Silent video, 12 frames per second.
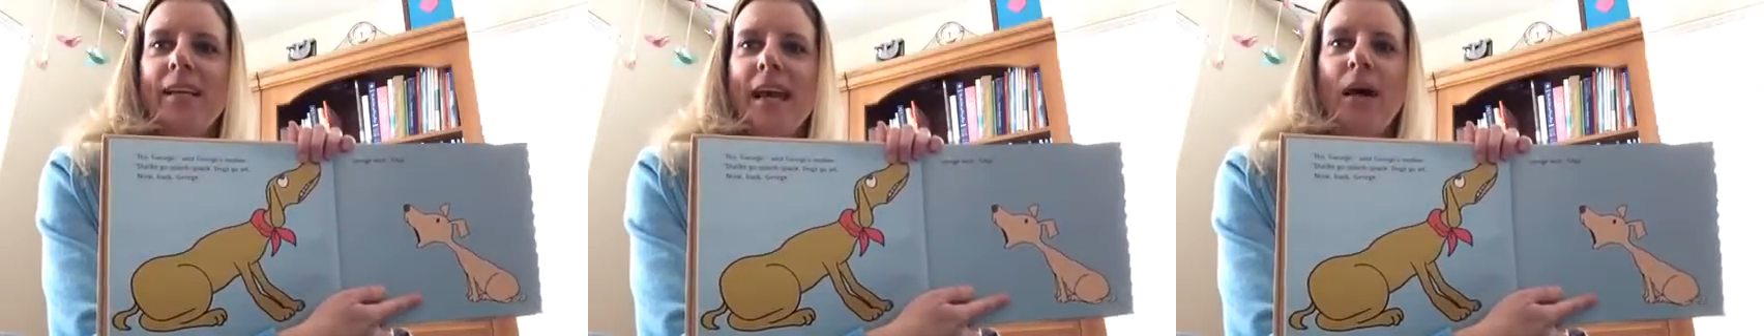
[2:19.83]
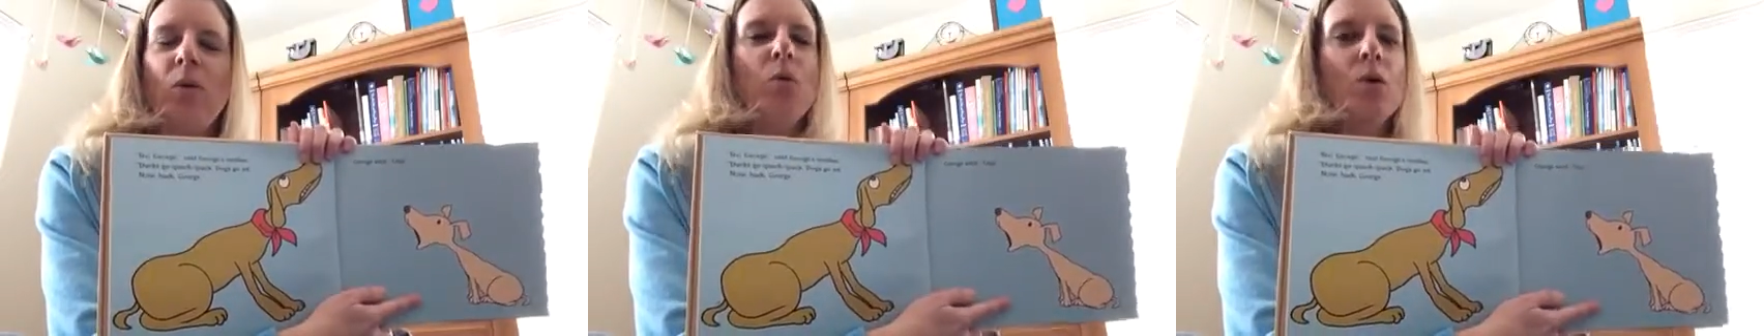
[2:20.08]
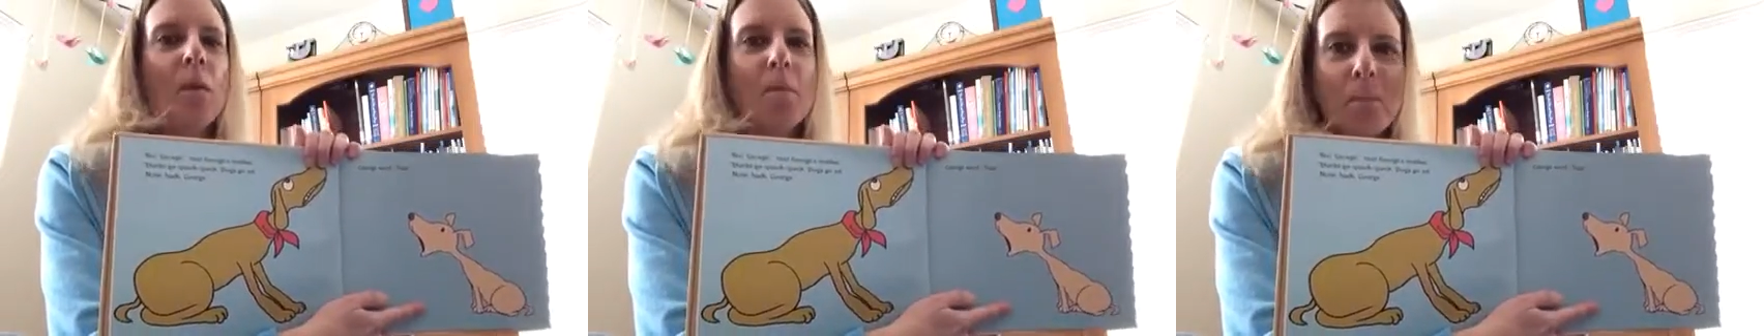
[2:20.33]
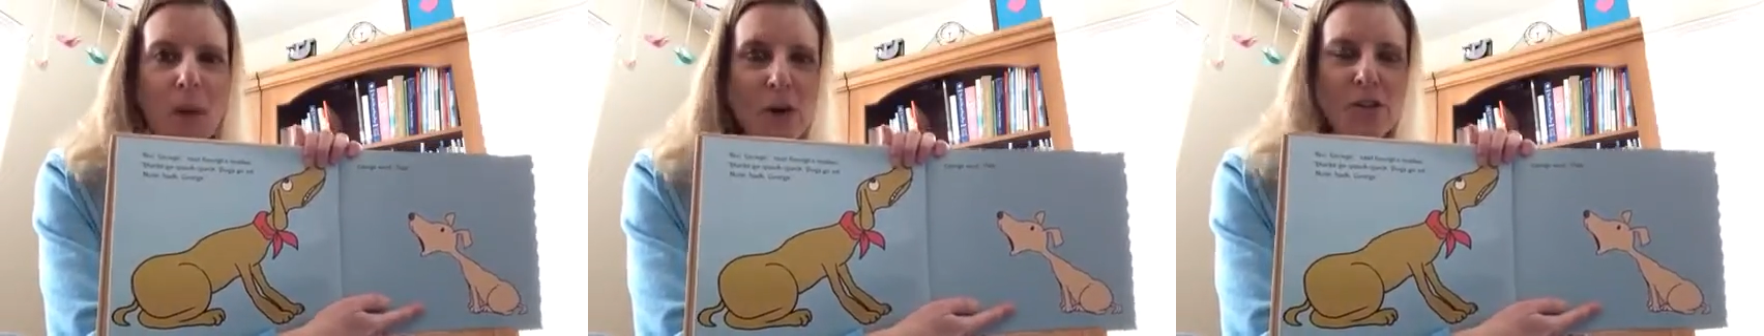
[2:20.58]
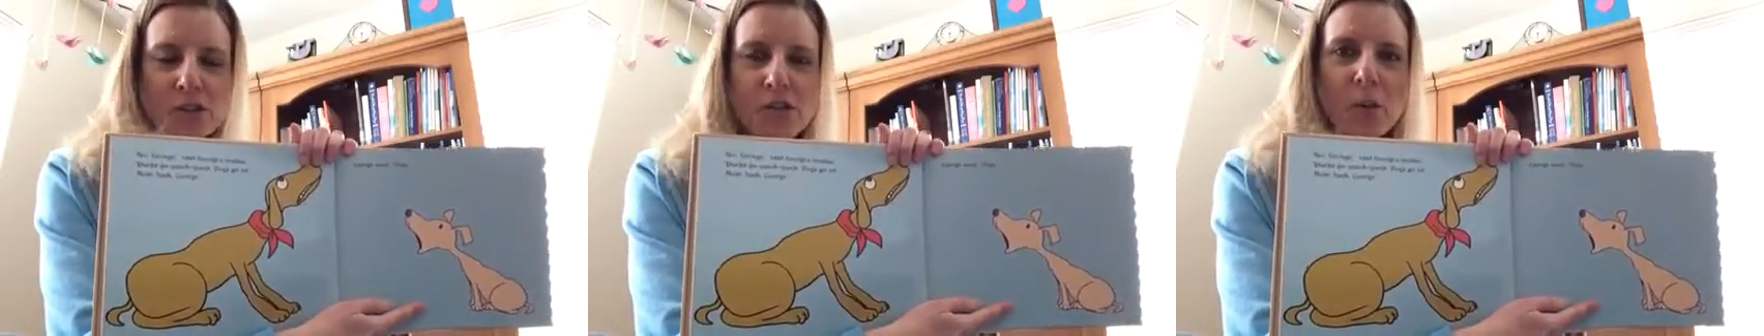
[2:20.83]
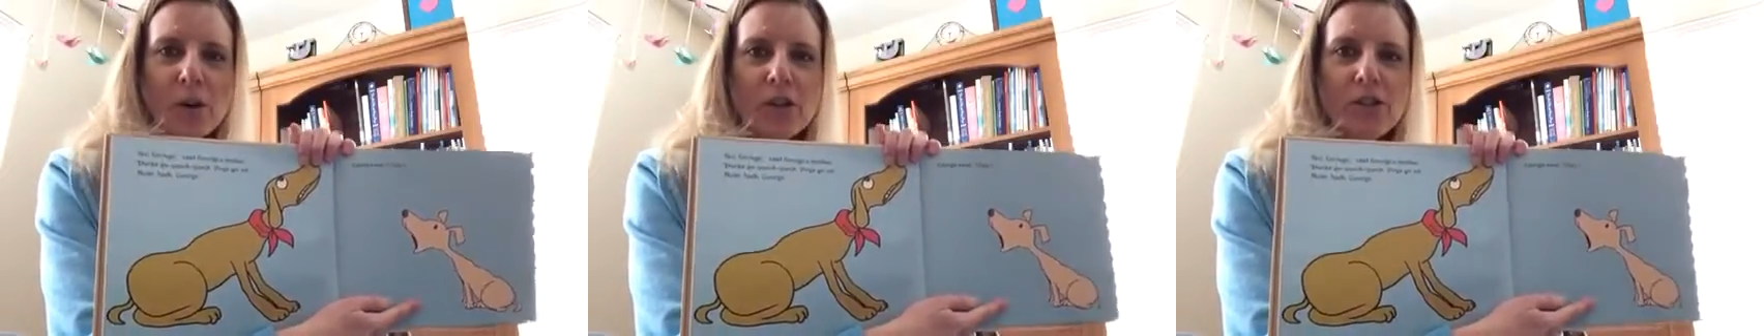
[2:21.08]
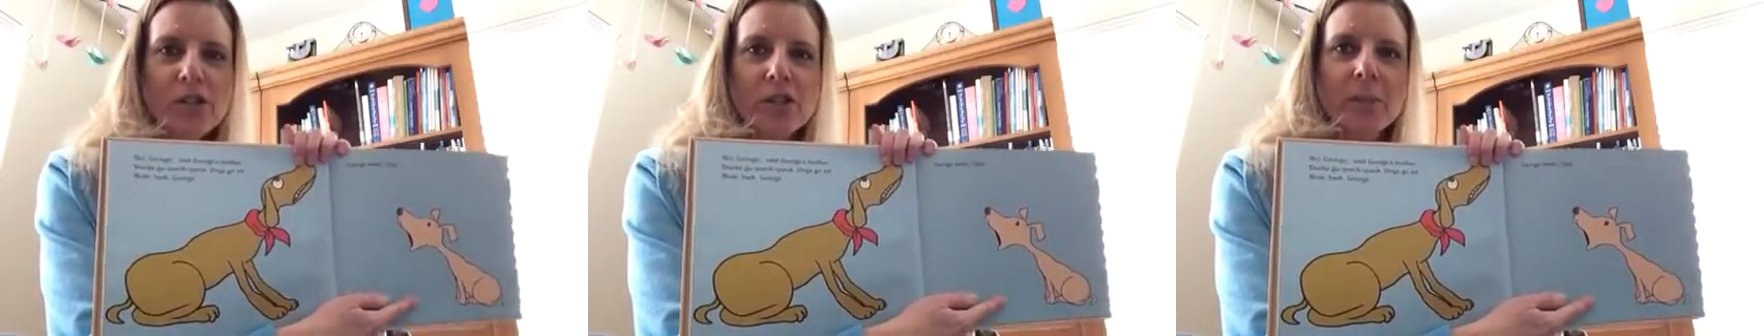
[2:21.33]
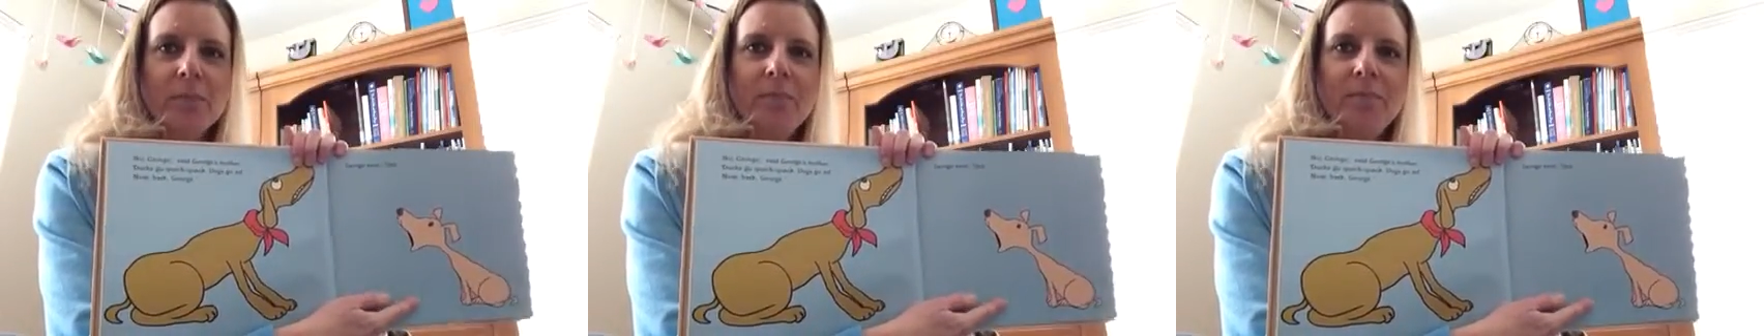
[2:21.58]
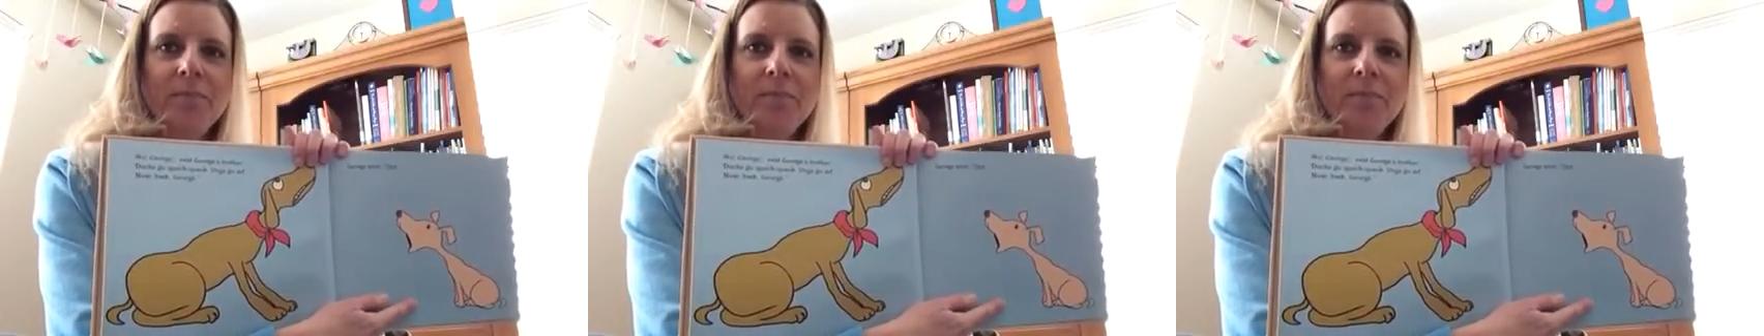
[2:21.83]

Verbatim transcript: Now, bark, George.